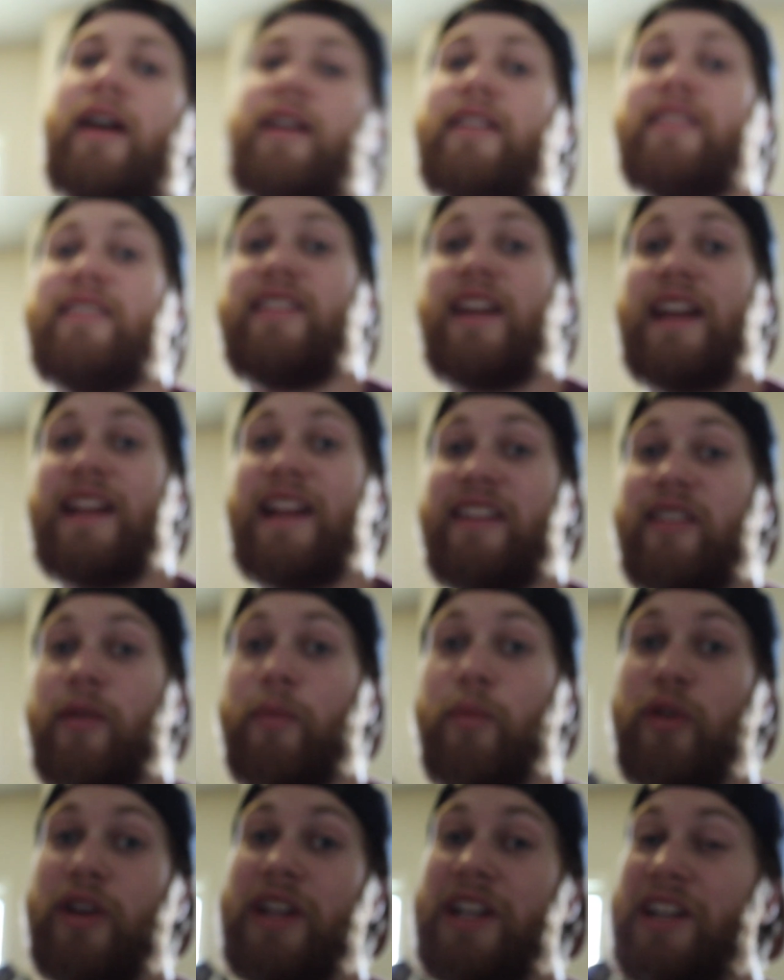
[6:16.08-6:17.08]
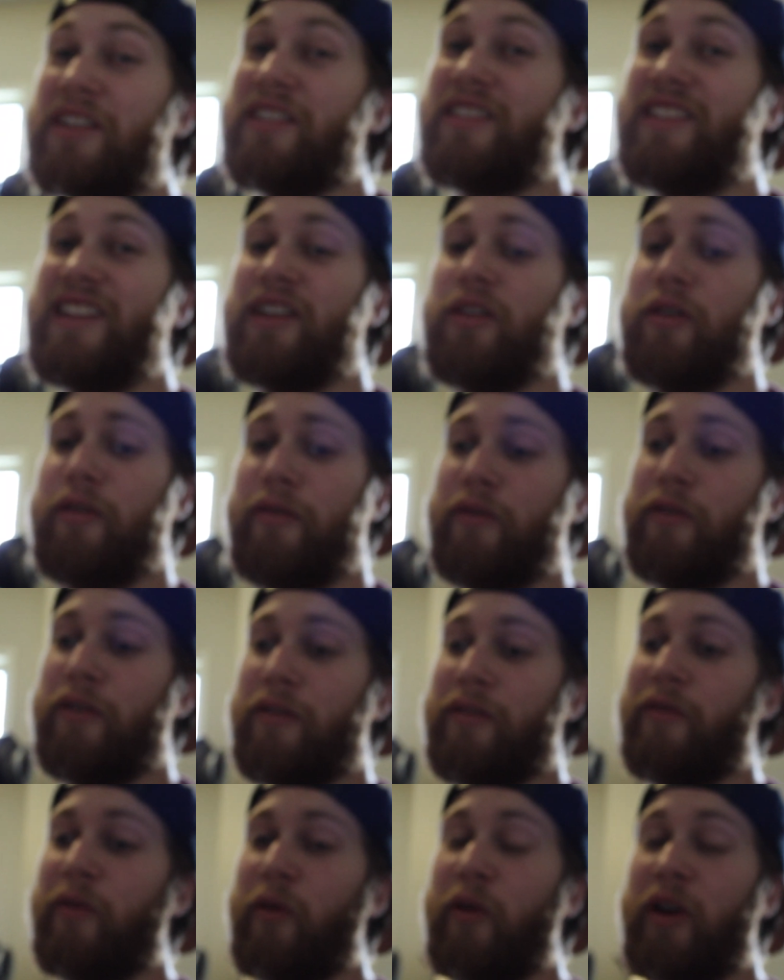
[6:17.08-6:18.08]
I'd say that's a pretty good deal for
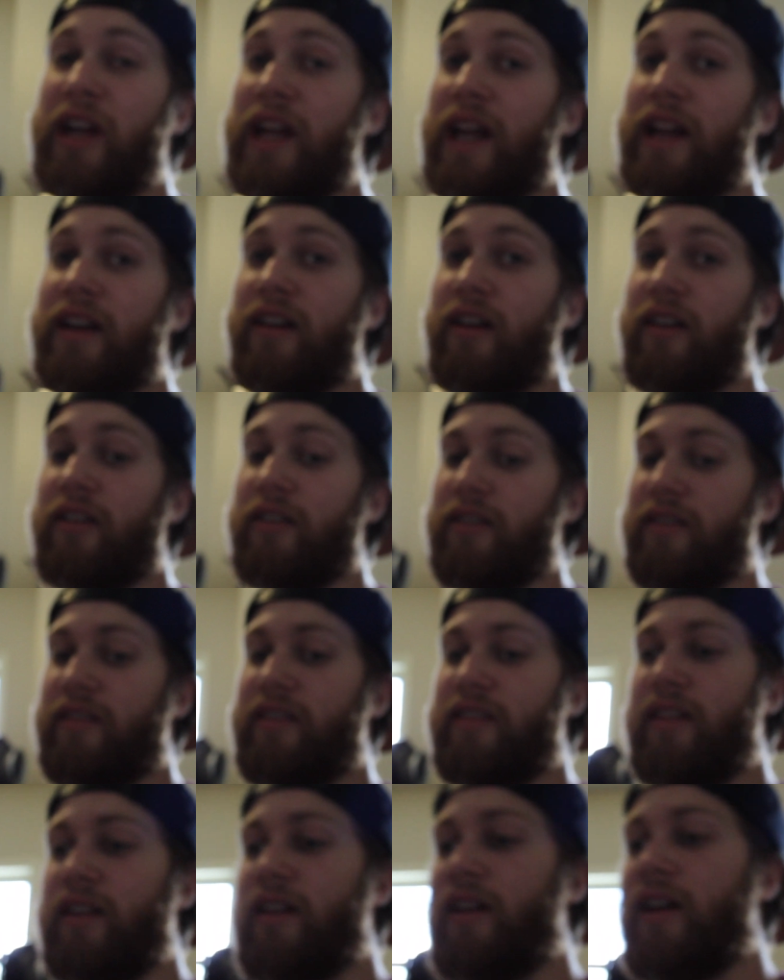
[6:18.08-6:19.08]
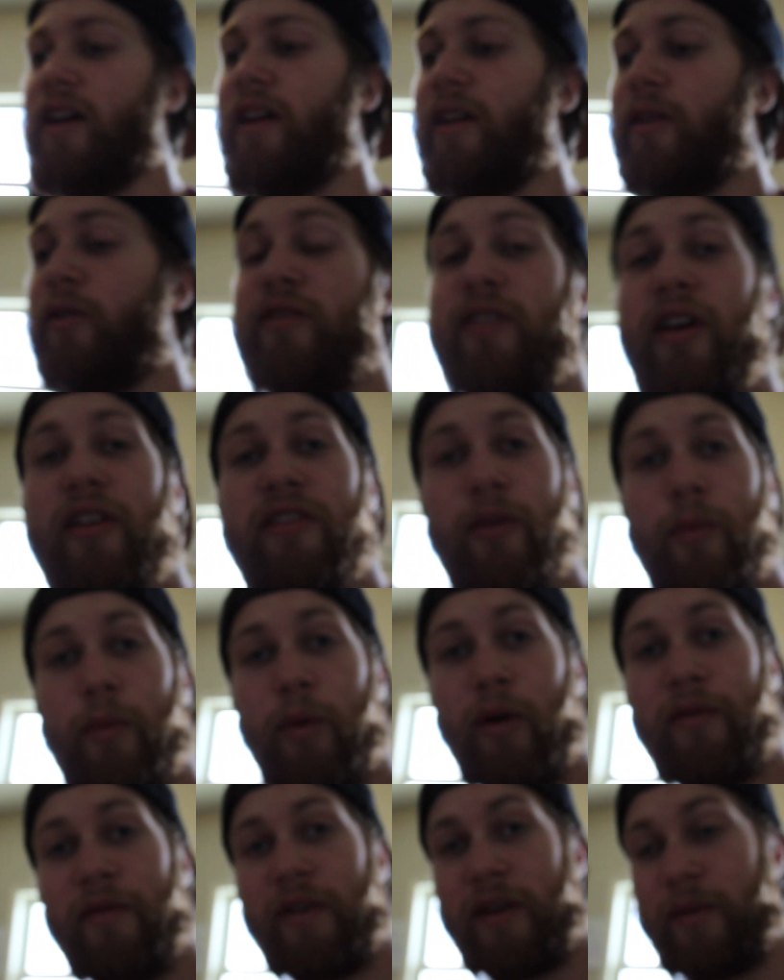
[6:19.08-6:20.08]
$48. And it was also
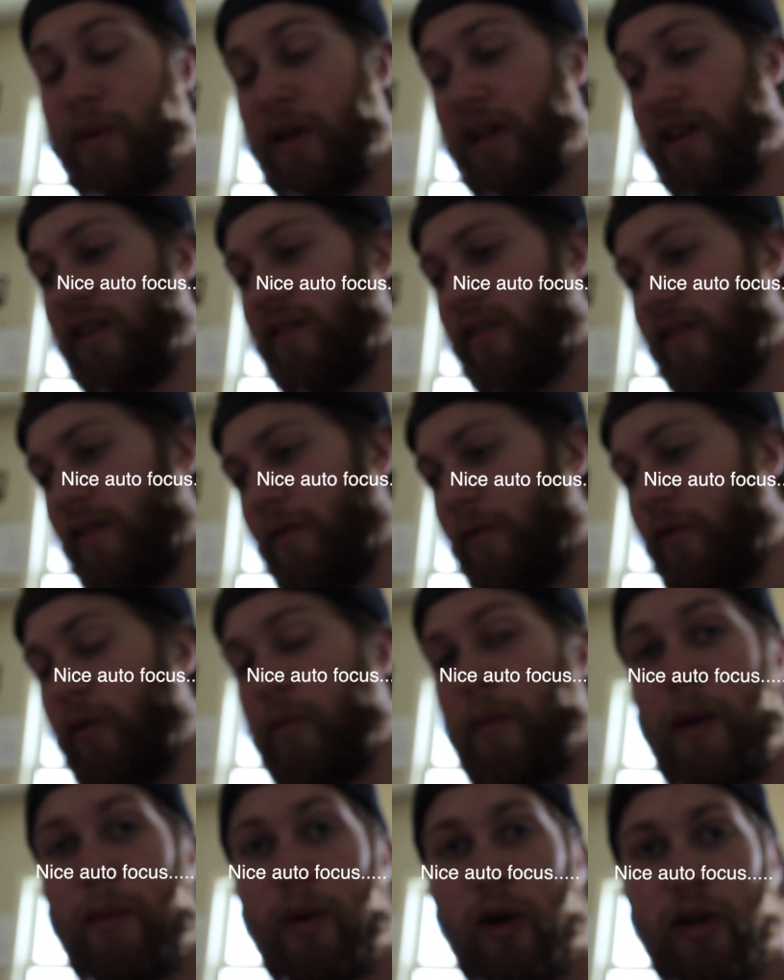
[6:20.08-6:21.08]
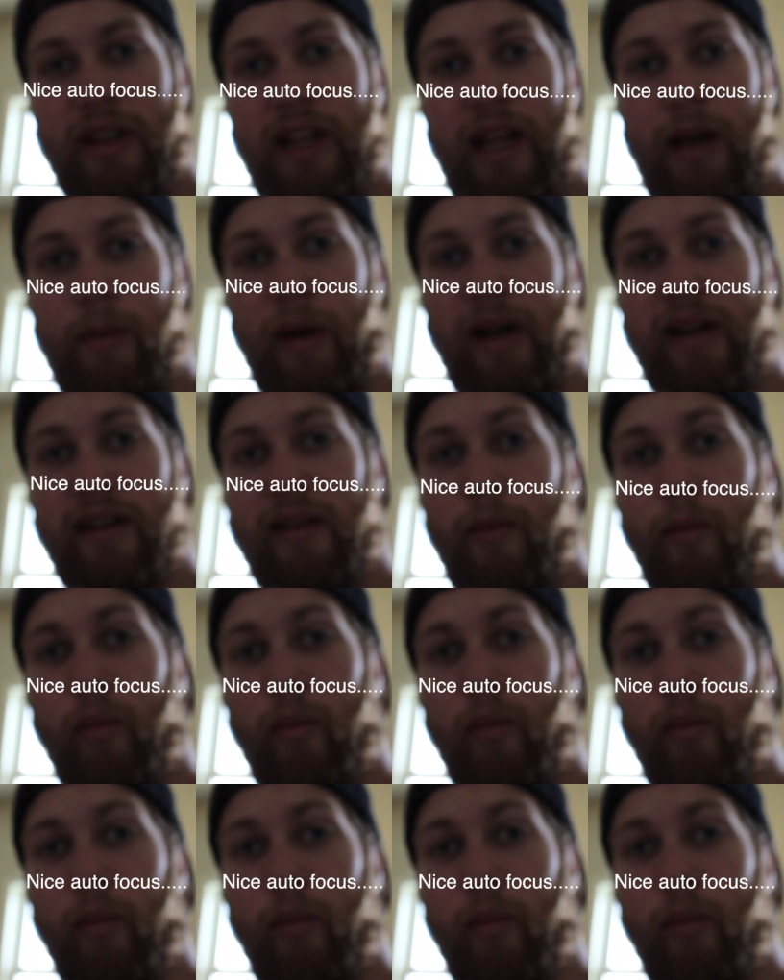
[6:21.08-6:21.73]
perfect because for my birthday, my